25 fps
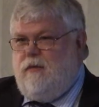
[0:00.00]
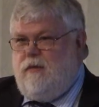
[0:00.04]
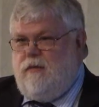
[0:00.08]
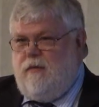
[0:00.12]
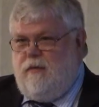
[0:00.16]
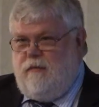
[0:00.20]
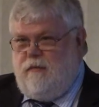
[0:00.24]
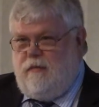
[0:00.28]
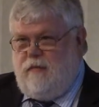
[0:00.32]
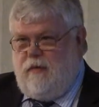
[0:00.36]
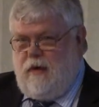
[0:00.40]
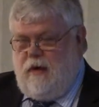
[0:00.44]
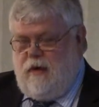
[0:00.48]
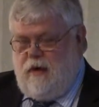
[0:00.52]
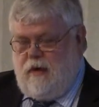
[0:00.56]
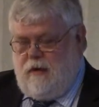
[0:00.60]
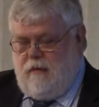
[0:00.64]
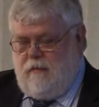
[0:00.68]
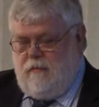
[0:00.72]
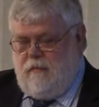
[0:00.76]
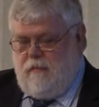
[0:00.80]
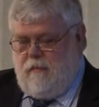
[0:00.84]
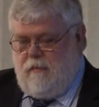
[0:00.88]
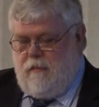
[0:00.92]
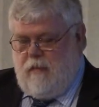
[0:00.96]
of
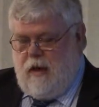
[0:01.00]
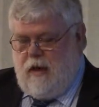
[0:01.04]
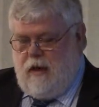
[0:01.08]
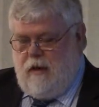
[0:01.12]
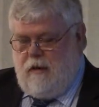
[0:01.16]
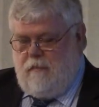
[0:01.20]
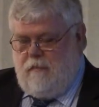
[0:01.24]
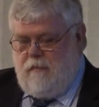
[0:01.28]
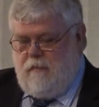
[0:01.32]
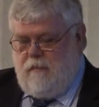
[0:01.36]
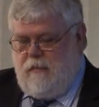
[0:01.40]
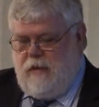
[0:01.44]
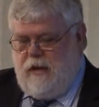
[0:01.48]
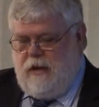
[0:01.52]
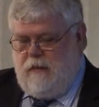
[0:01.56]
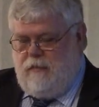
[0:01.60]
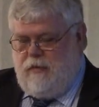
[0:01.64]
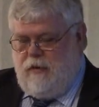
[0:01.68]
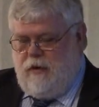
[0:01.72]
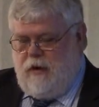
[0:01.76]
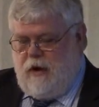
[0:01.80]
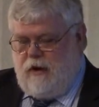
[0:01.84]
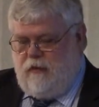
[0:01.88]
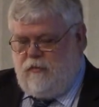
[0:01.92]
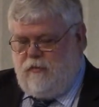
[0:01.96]
meat
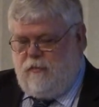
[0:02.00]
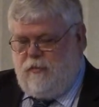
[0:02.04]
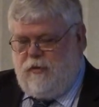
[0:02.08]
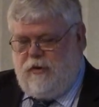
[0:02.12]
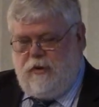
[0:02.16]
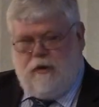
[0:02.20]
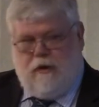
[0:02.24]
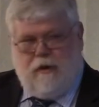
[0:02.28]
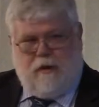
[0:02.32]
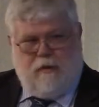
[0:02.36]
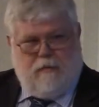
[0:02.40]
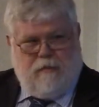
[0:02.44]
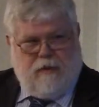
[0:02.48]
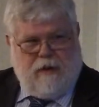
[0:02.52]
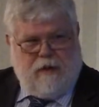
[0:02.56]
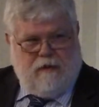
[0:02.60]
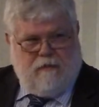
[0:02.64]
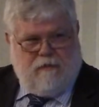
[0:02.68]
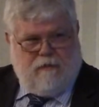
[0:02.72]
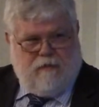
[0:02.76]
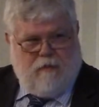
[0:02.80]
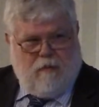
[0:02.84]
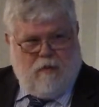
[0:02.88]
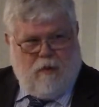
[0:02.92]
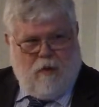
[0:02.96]
production, particularly
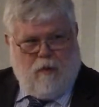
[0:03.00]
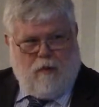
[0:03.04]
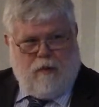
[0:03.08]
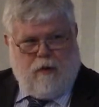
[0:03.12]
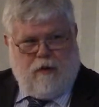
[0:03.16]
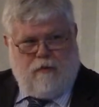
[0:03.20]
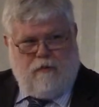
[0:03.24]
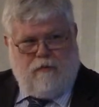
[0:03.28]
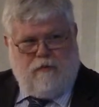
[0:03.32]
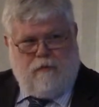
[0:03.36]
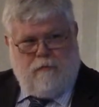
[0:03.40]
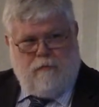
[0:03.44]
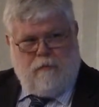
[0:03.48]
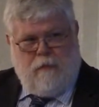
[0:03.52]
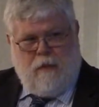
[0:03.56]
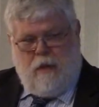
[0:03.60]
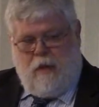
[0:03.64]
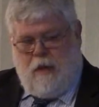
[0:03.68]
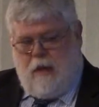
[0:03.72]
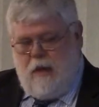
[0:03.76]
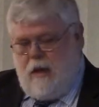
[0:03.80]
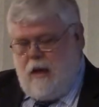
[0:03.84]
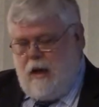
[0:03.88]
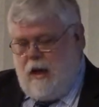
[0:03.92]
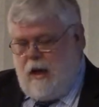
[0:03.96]
beef quotas,
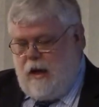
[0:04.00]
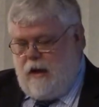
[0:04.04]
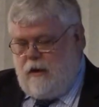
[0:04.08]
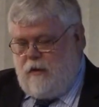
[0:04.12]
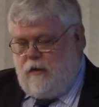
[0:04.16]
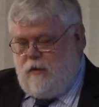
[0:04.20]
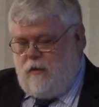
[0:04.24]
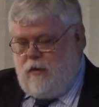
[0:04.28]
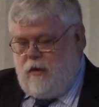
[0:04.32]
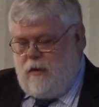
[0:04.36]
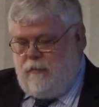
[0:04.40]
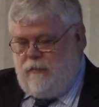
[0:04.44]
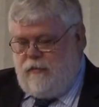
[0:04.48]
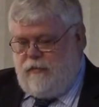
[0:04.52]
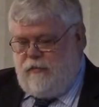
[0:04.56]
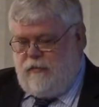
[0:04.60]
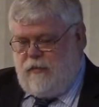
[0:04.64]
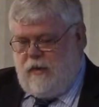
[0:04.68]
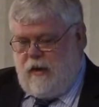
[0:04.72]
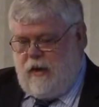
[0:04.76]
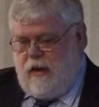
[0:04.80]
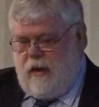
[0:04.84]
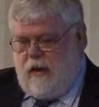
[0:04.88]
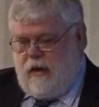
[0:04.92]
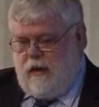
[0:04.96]
and Europe's
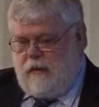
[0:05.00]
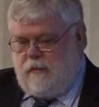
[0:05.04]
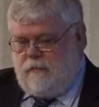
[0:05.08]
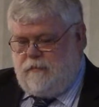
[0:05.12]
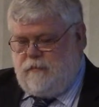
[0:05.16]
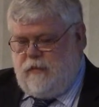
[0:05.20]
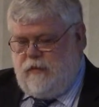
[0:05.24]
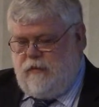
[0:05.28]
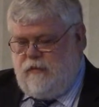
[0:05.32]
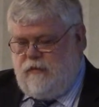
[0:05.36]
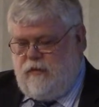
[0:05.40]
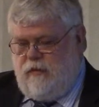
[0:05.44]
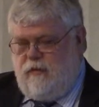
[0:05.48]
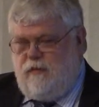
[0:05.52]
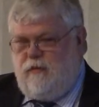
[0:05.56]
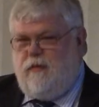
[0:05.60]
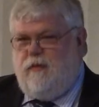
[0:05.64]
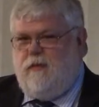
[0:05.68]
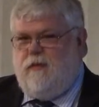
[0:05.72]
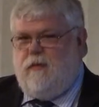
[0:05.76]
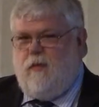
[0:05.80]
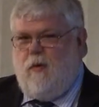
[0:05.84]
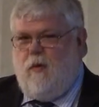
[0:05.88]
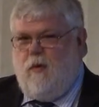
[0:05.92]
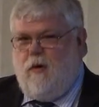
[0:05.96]

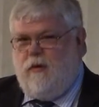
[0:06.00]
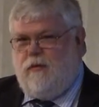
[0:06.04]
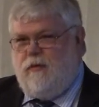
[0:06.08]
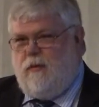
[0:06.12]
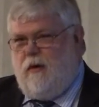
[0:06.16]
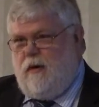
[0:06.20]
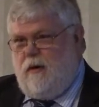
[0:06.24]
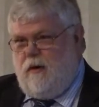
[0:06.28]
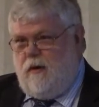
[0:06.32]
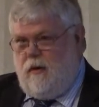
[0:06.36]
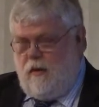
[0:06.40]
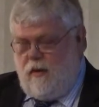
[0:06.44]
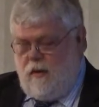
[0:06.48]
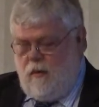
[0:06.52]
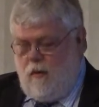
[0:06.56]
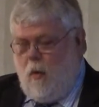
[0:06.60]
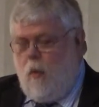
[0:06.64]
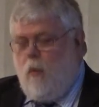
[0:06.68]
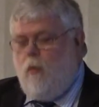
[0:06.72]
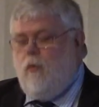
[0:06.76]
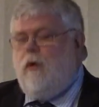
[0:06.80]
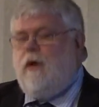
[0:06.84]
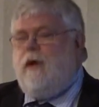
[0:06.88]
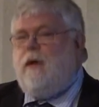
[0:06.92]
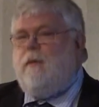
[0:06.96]
insistence, of course, on
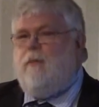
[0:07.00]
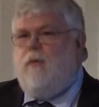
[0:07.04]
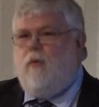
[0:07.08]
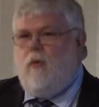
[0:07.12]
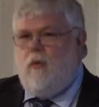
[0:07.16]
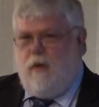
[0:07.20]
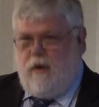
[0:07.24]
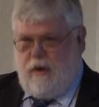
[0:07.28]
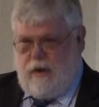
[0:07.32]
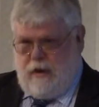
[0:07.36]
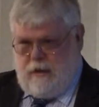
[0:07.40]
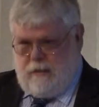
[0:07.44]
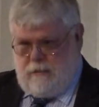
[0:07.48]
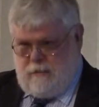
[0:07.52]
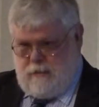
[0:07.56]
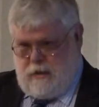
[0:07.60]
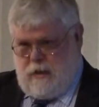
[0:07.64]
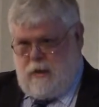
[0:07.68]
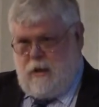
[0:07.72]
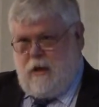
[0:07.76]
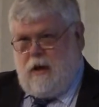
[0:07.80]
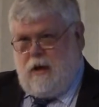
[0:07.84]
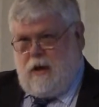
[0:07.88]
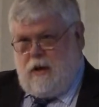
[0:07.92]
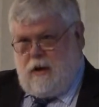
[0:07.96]
only importing
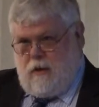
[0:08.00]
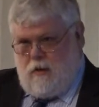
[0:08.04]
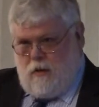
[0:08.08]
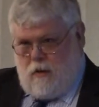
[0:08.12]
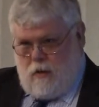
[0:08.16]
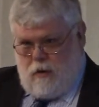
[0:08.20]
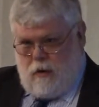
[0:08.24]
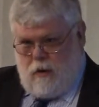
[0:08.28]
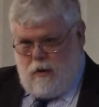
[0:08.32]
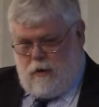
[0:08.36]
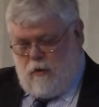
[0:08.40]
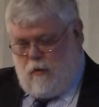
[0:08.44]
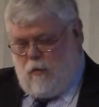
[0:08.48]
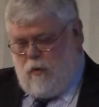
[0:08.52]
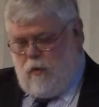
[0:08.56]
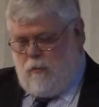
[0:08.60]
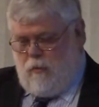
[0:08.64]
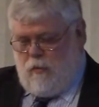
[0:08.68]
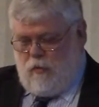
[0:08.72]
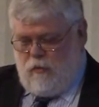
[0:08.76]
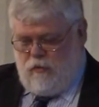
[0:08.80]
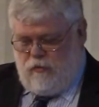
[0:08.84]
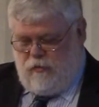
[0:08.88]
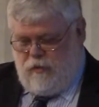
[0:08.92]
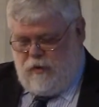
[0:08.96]

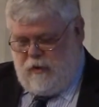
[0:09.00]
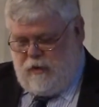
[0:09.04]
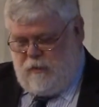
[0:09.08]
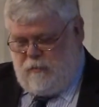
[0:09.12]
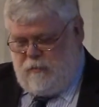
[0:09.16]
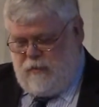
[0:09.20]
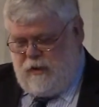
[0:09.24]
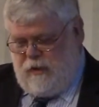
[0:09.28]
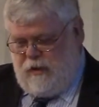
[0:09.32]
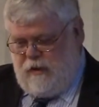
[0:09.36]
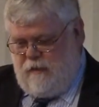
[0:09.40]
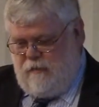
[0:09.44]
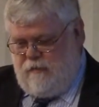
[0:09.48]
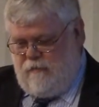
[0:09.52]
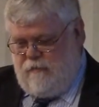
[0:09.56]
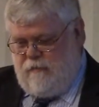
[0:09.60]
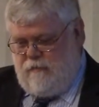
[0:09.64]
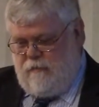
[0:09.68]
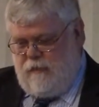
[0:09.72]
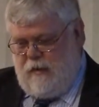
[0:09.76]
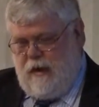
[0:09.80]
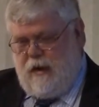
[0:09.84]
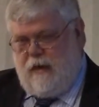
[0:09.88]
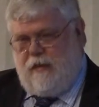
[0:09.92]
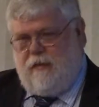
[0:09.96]
non-hormone treated beef,
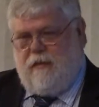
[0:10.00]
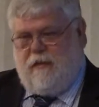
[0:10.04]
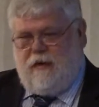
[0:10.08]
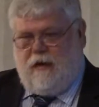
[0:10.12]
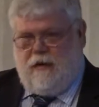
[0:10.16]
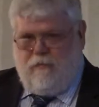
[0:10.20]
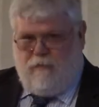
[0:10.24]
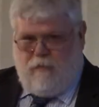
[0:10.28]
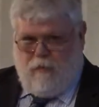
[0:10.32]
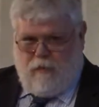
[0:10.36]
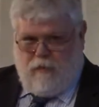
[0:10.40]
and therefore